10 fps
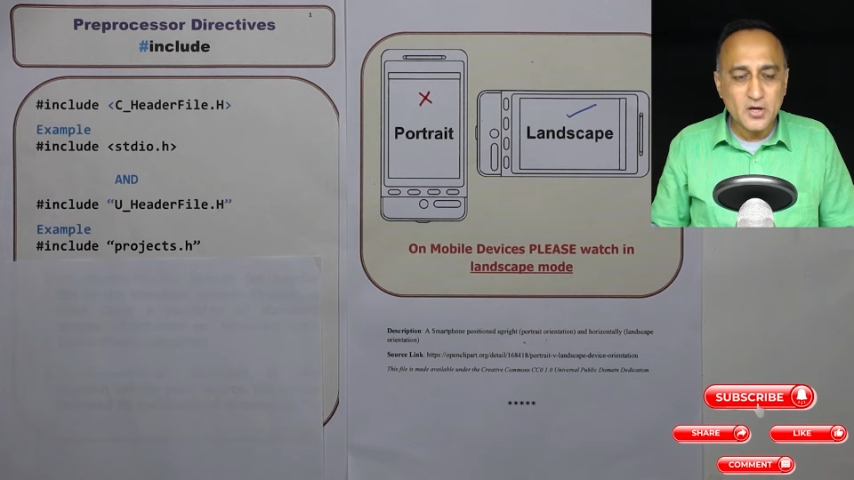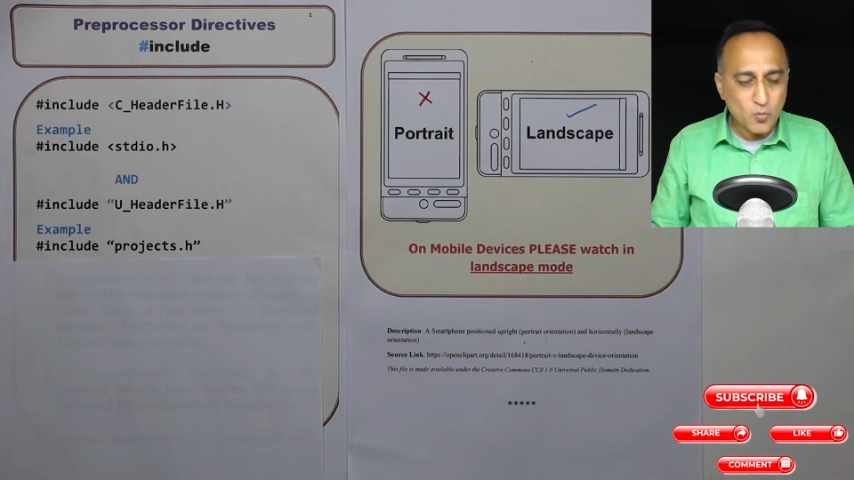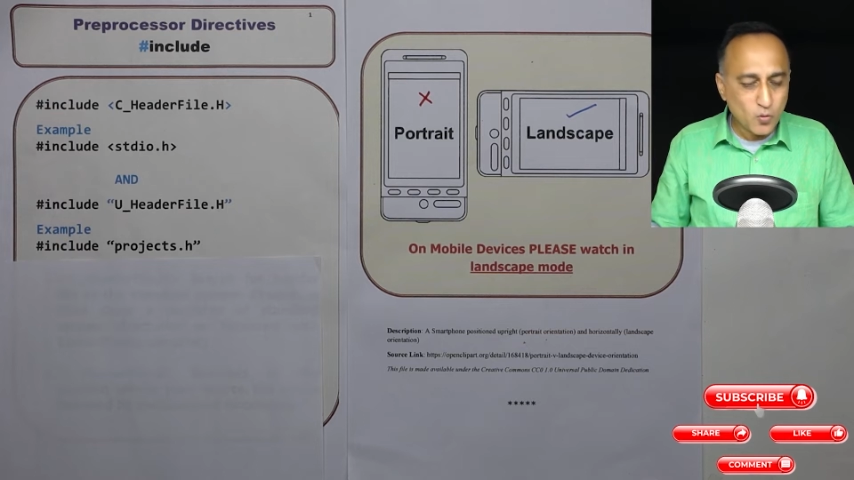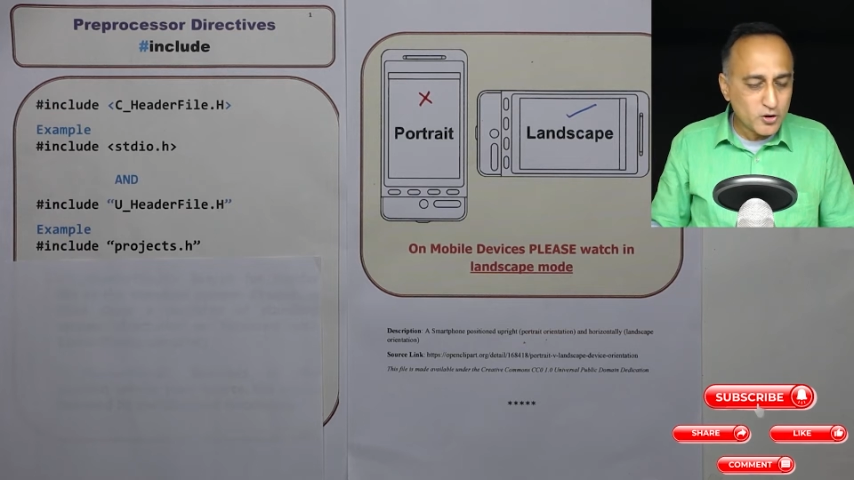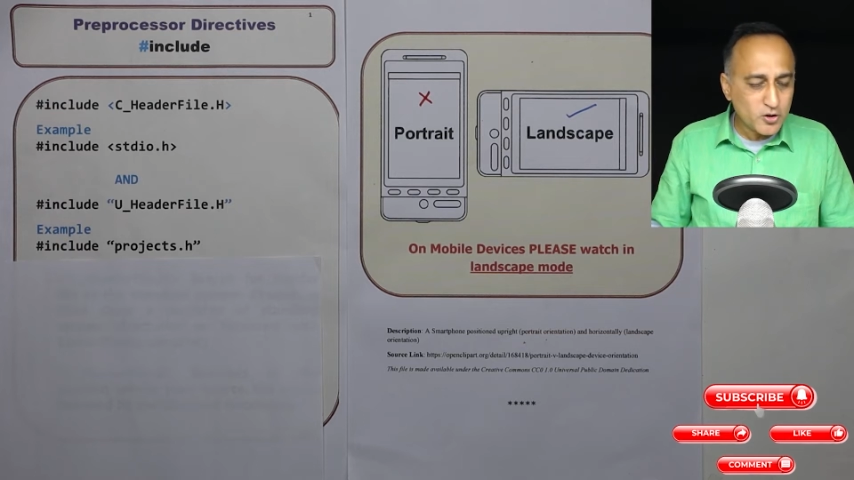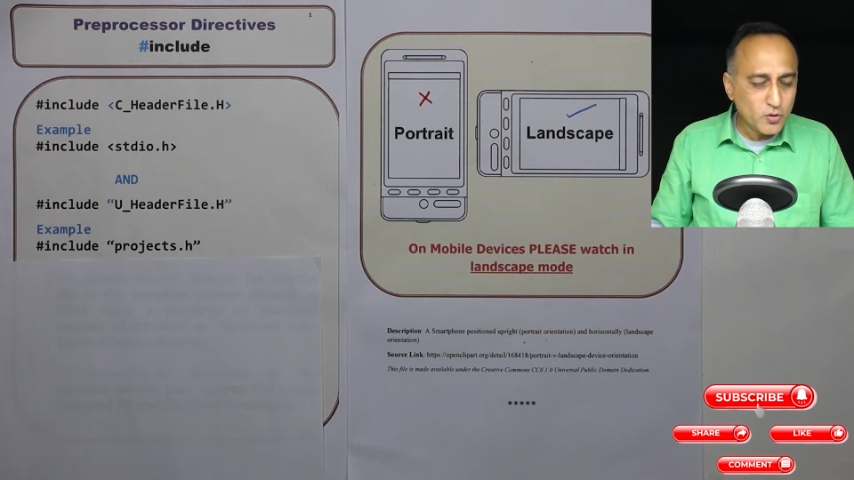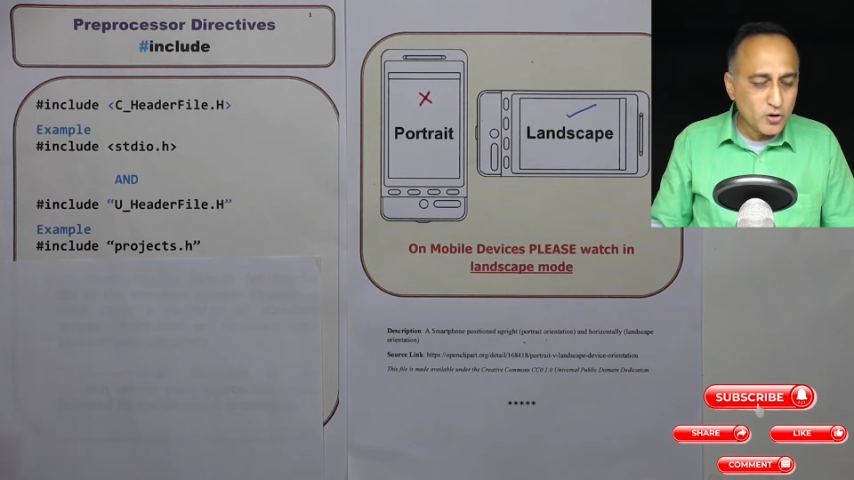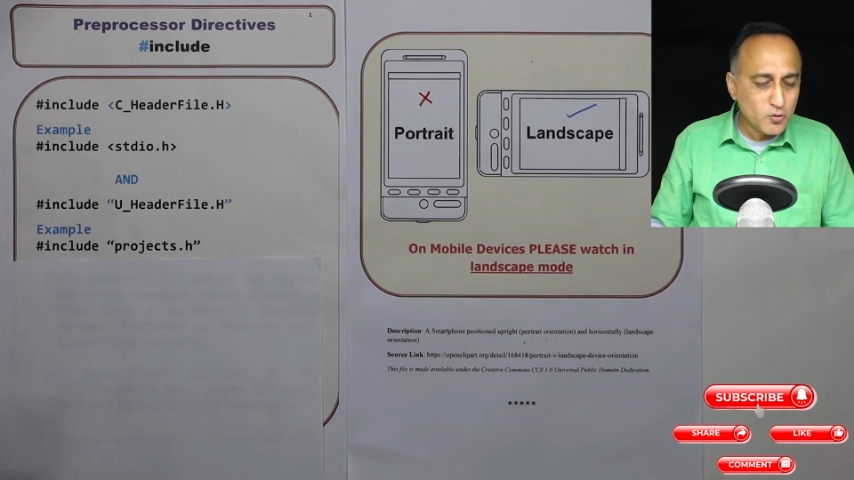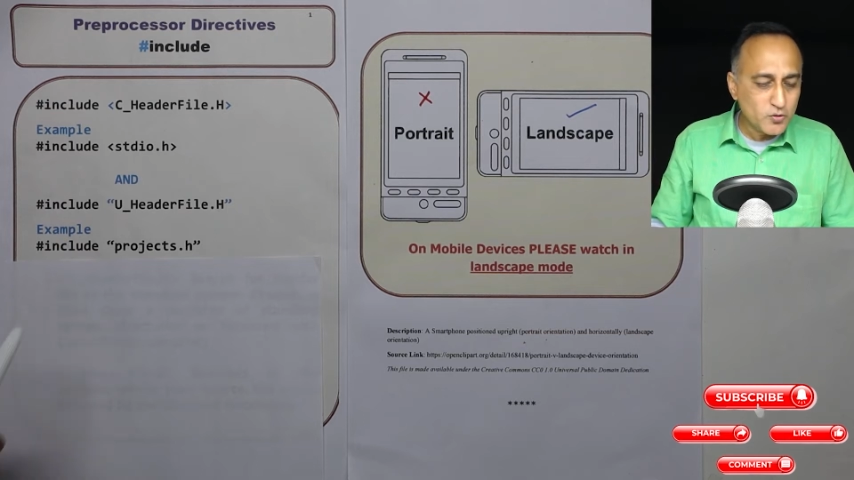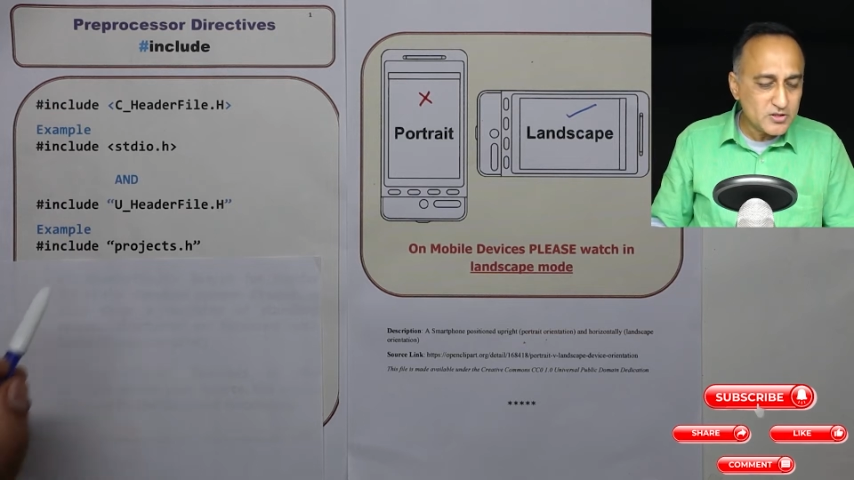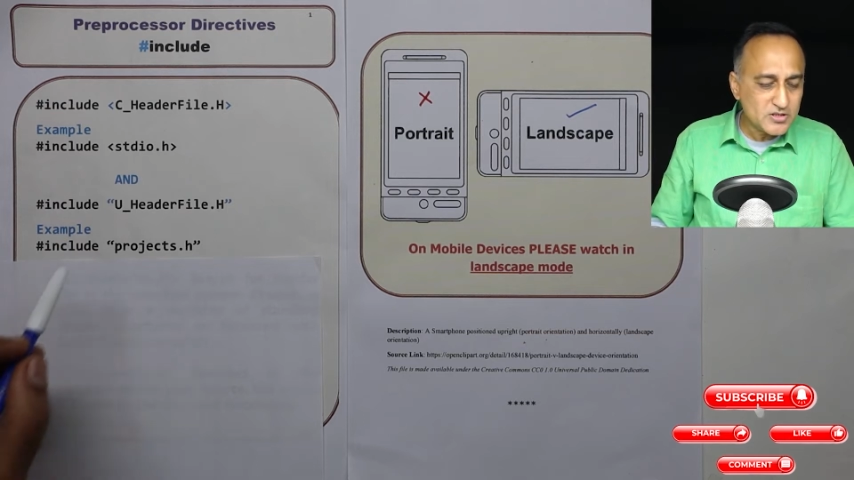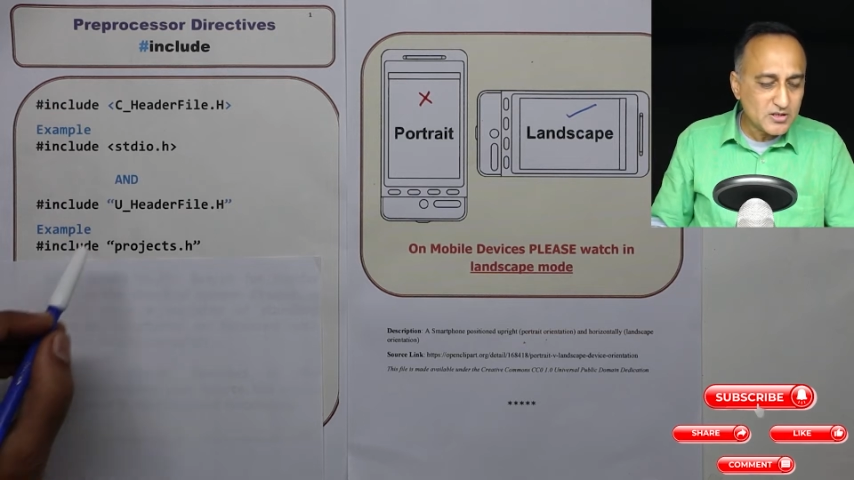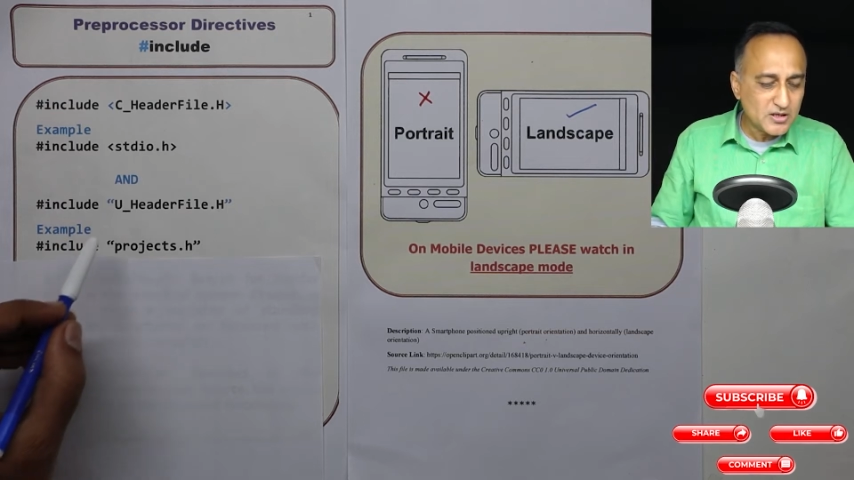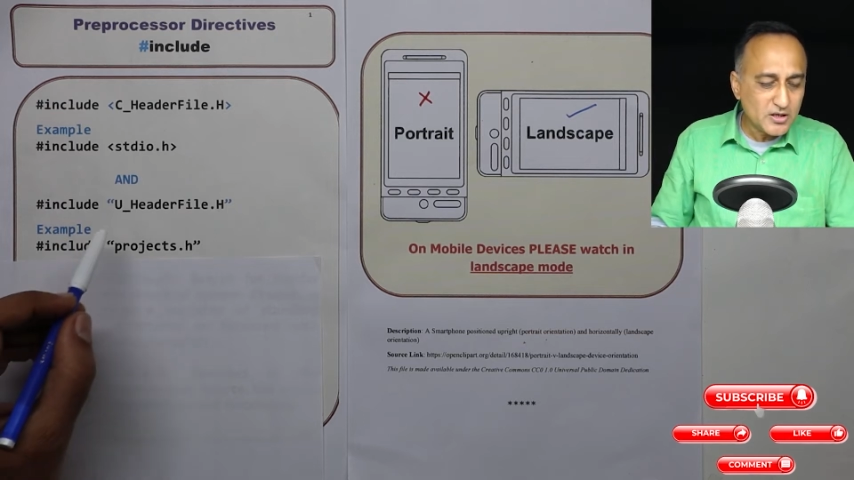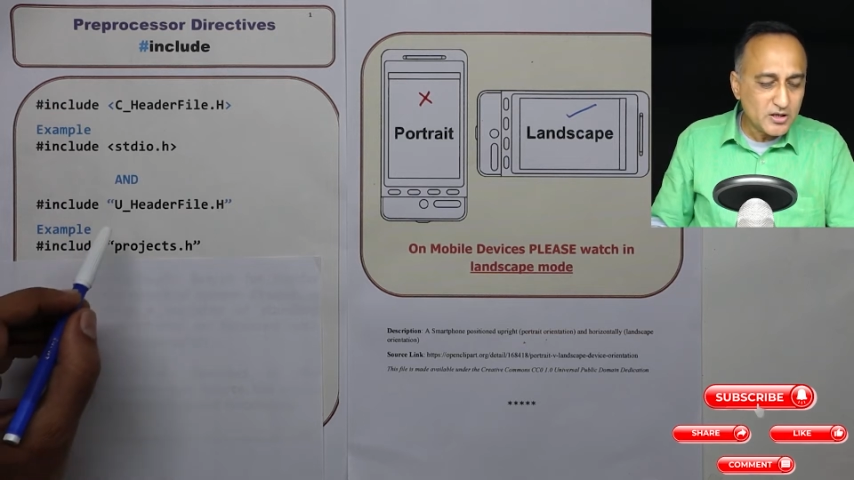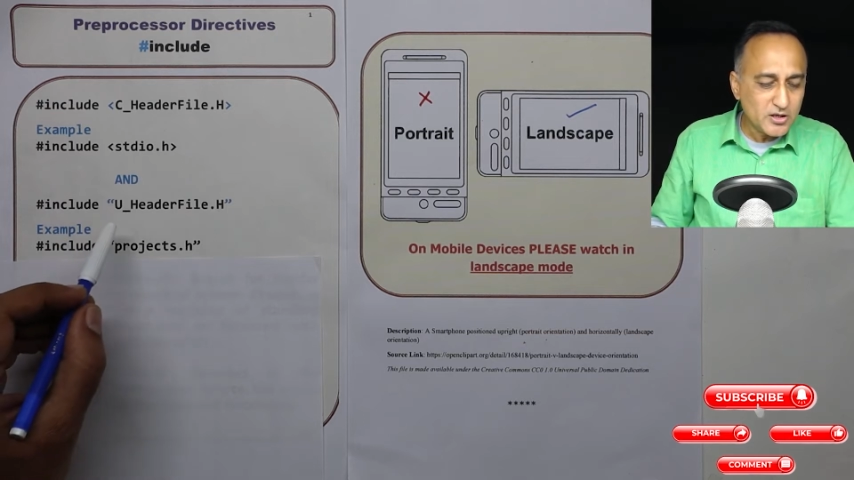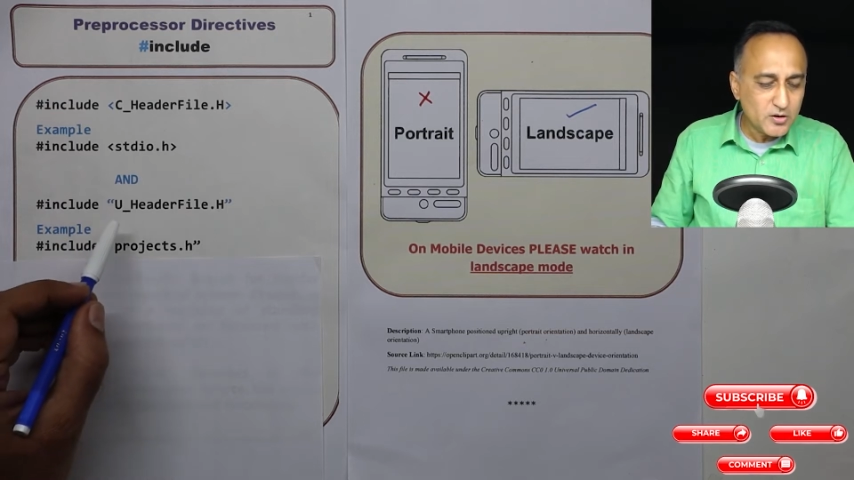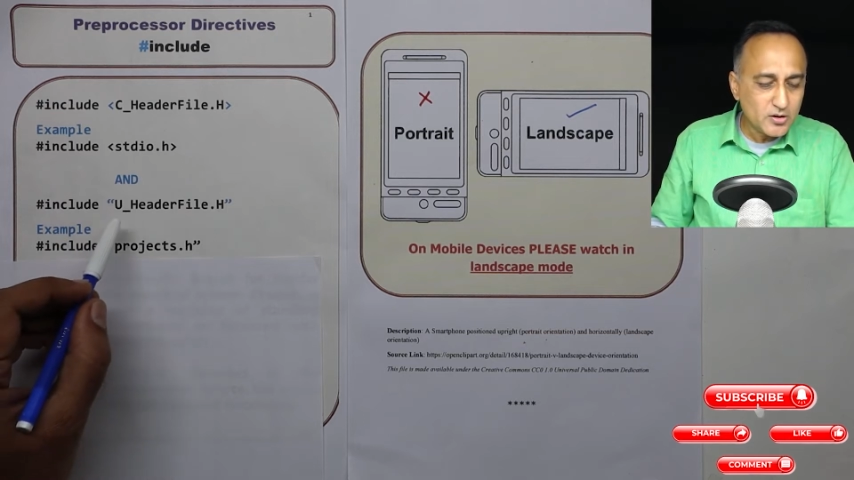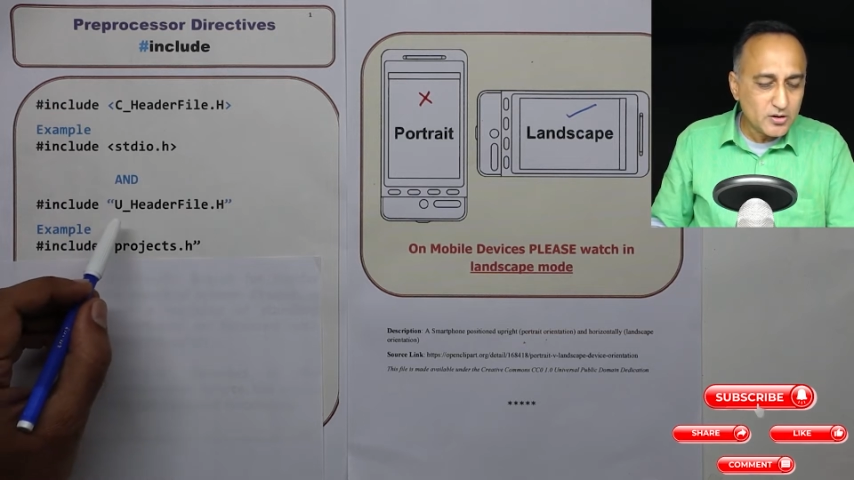what you will do is you,